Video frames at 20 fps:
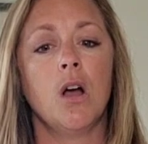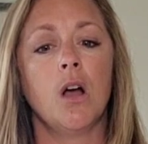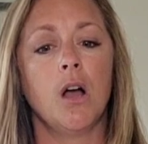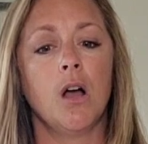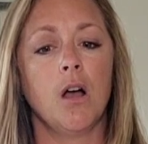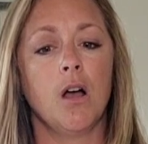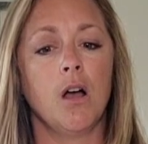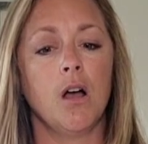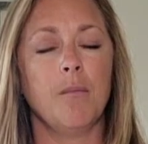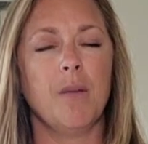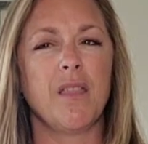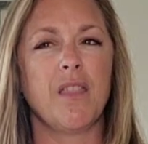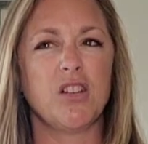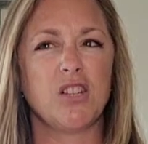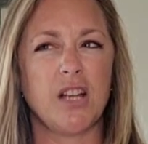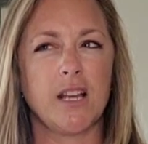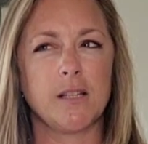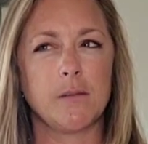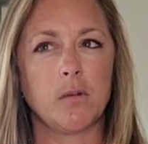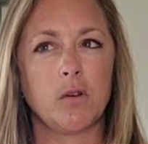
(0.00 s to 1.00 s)
The
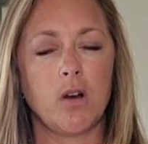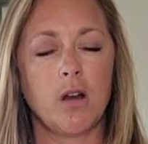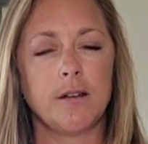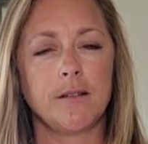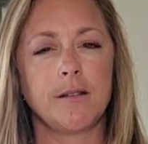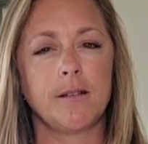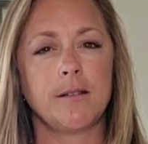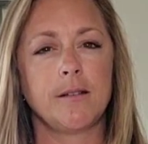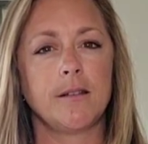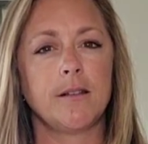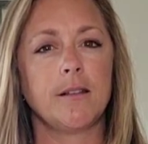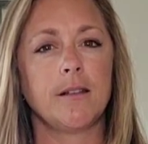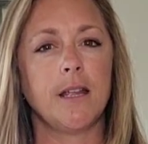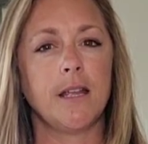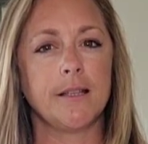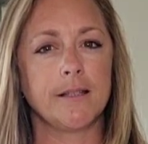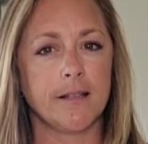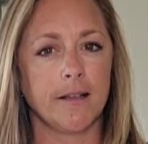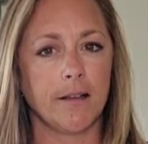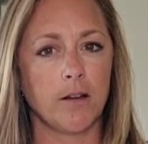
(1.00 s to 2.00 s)
jasmine rice
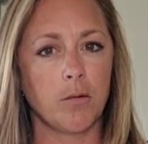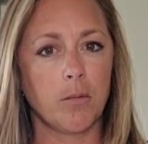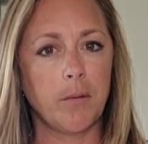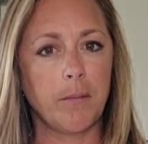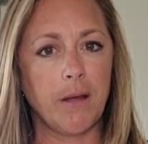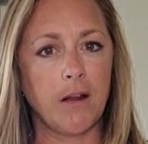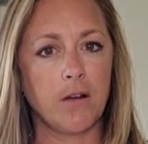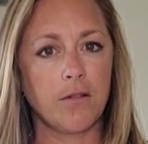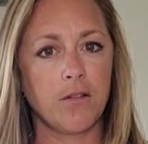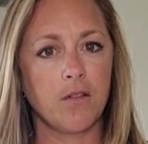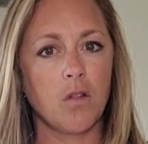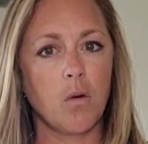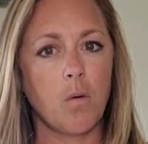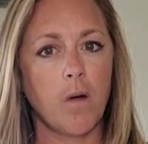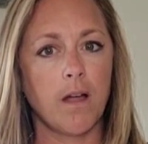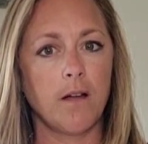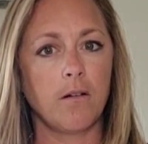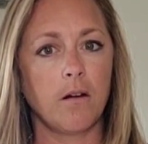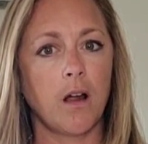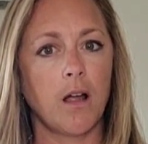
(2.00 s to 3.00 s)
is a little bit better than the
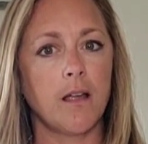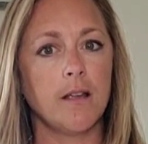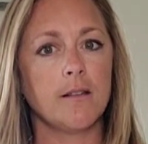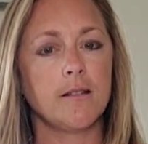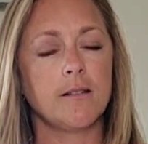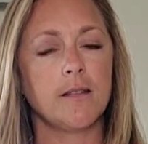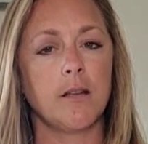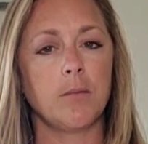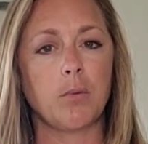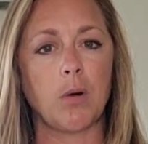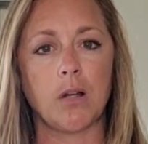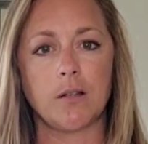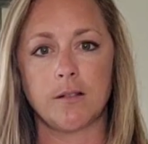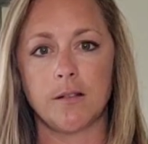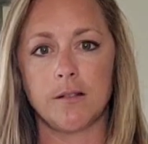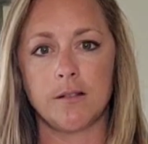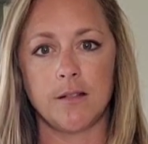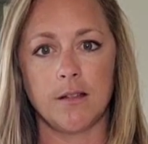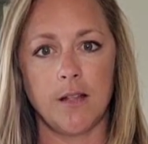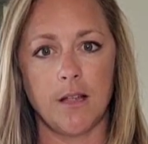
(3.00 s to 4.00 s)
white rice. It
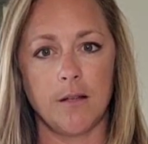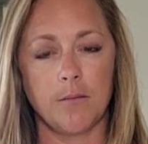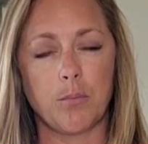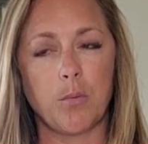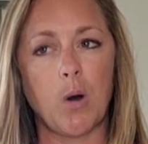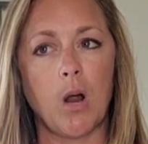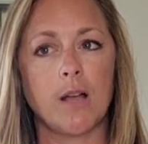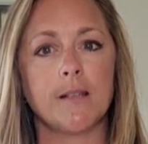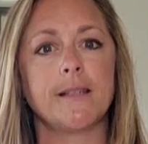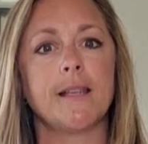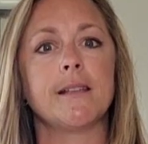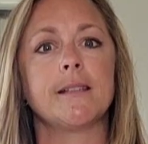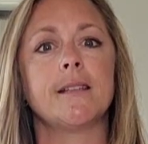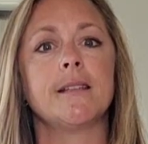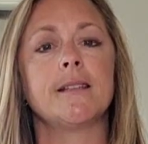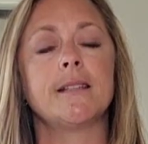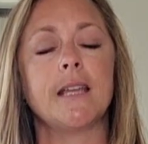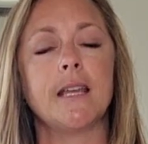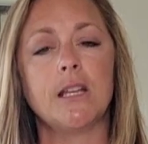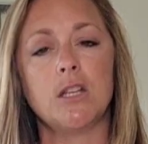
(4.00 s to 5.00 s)

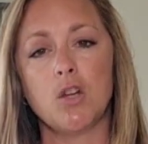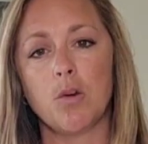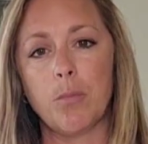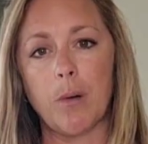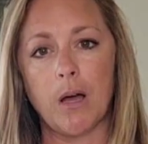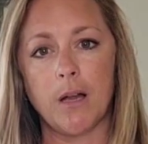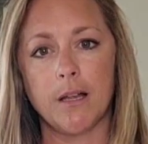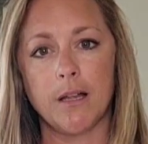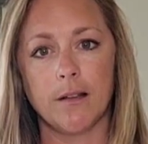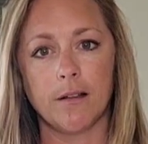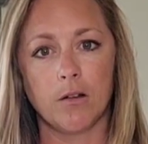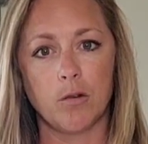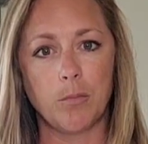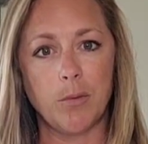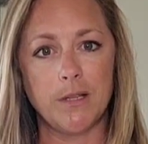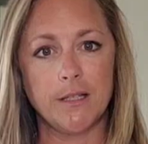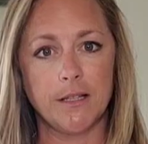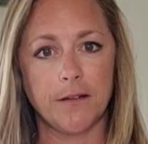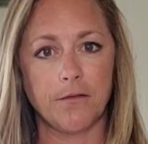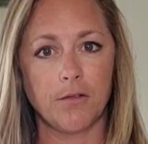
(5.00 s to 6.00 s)
processes in your body a little
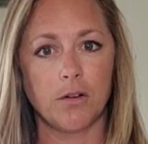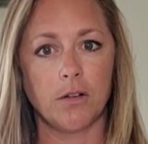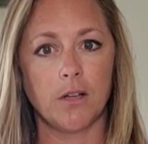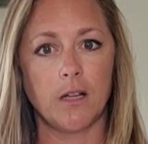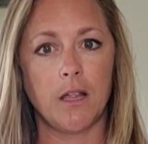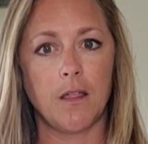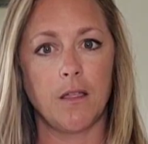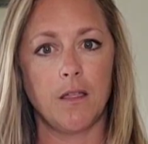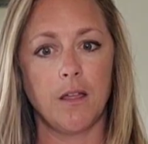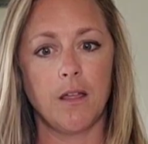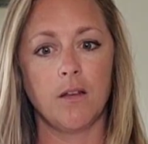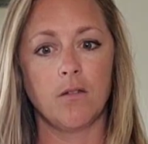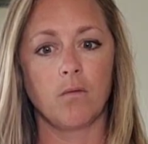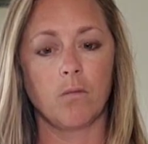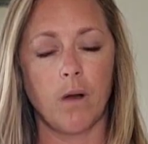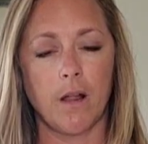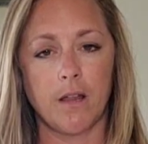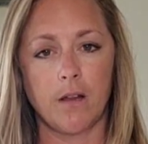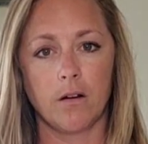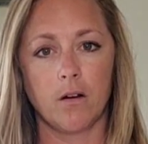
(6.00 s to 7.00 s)
bit differently than
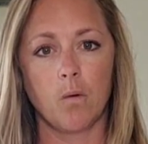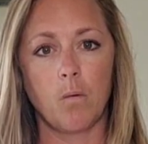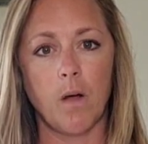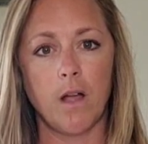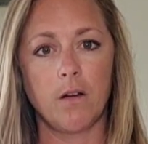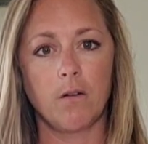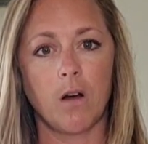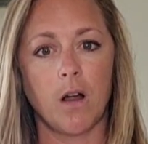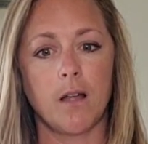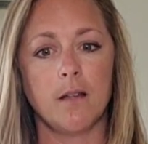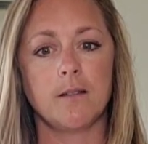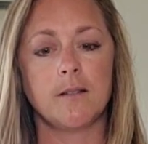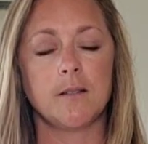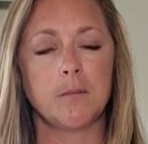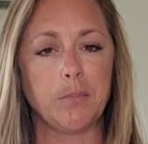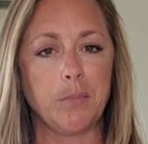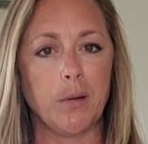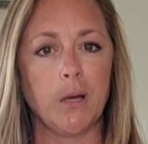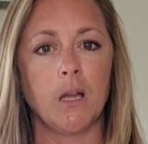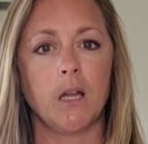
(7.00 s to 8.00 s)
regular white rice.
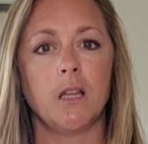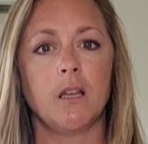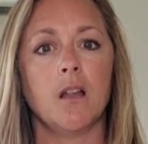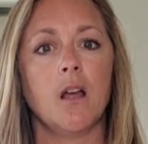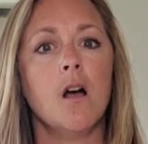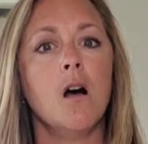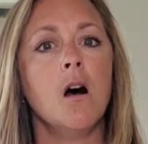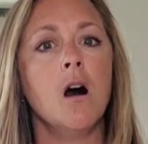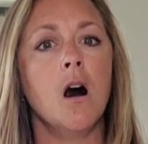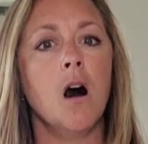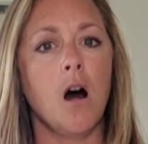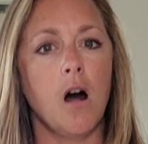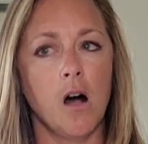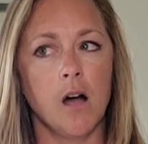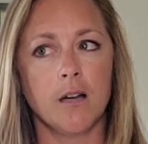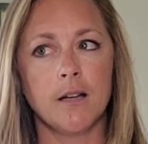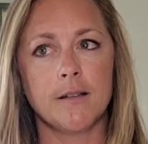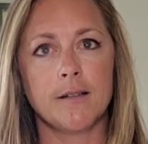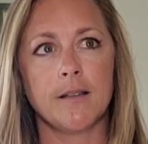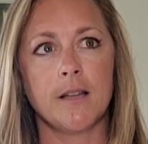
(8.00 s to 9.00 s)
But
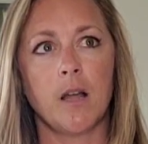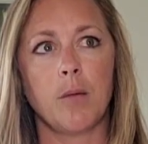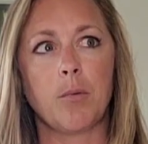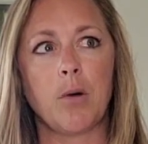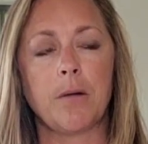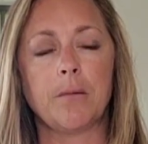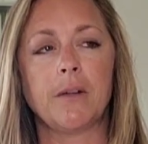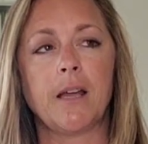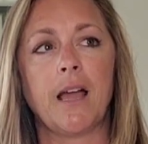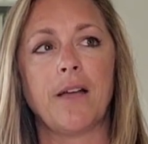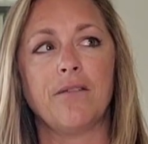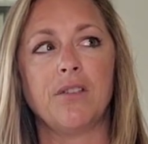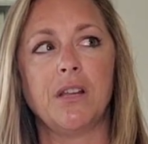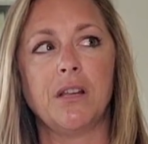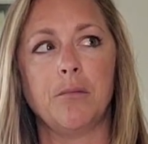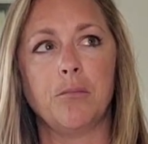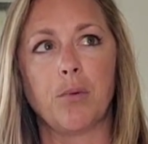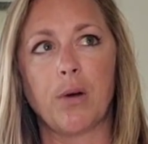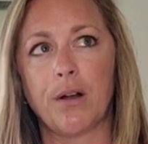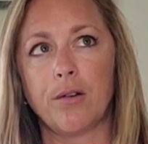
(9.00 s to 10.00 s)
honestly, I probably haven't
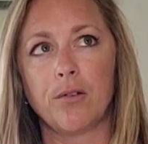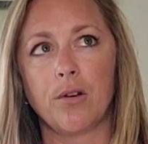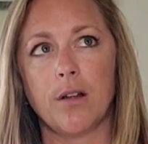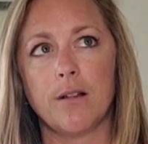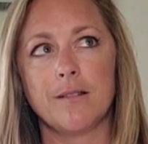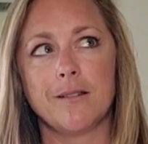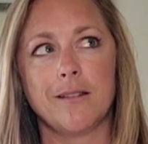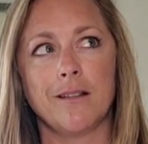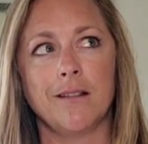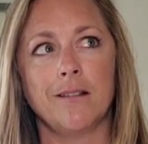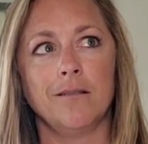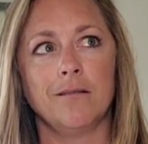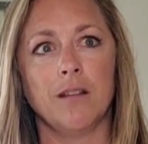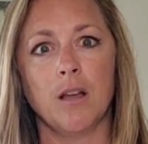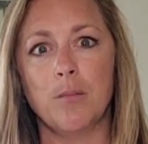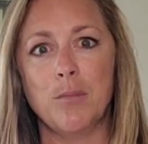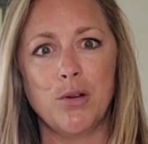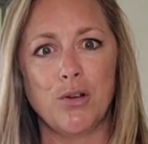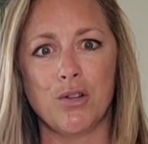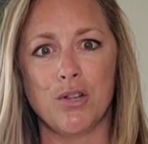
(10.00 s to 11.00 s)
eaten brown rice in
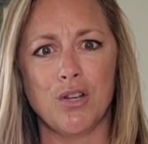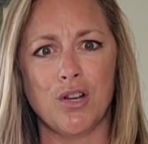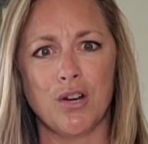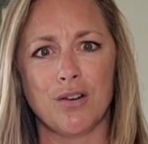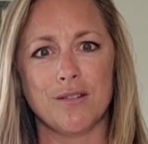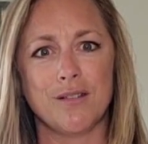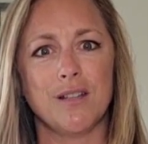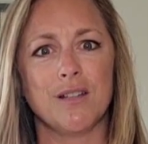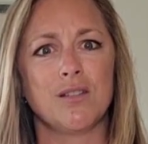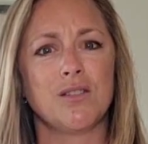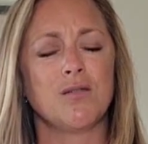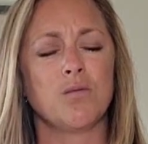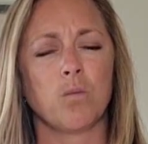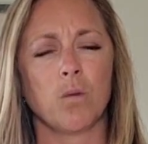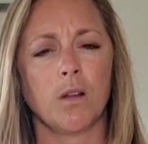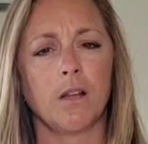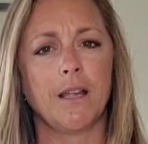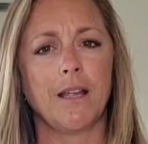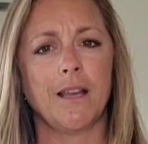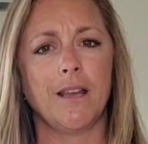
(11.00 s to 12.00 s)
a million years. It's
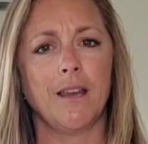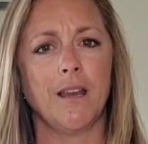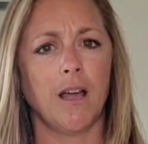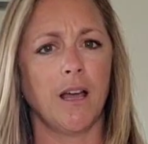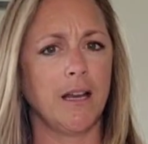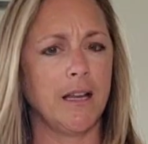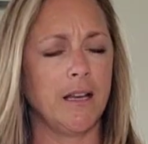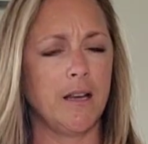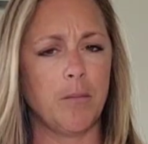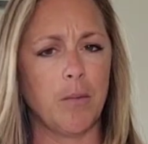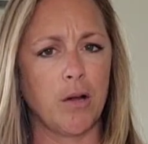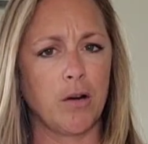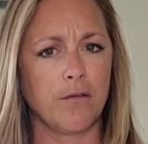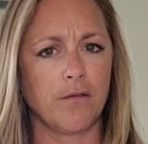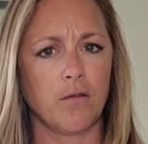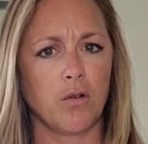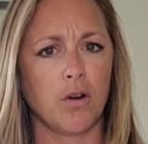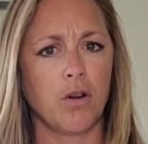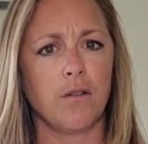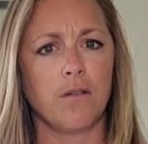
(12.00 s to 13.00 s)
really not any better
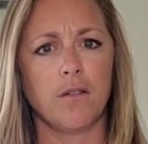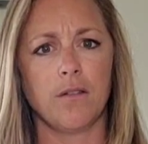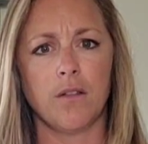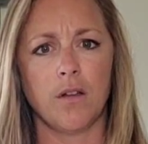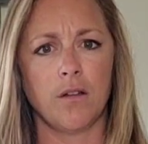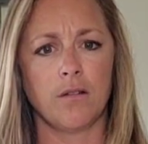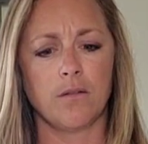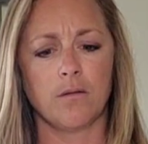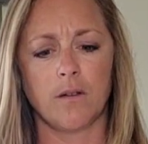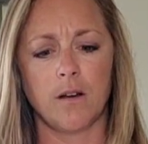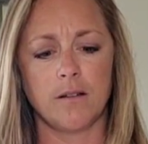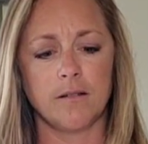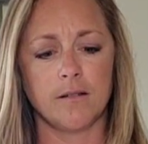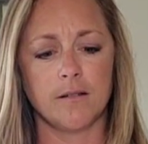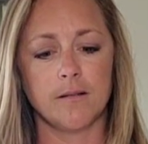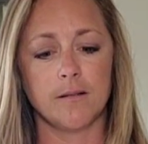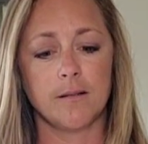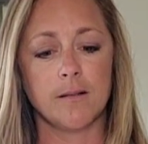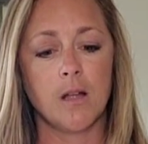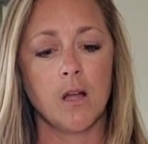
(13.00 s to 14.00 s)
for you than the other
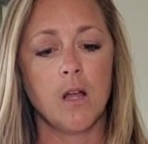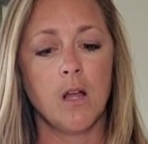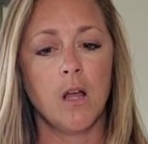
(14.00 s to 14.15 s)
rices.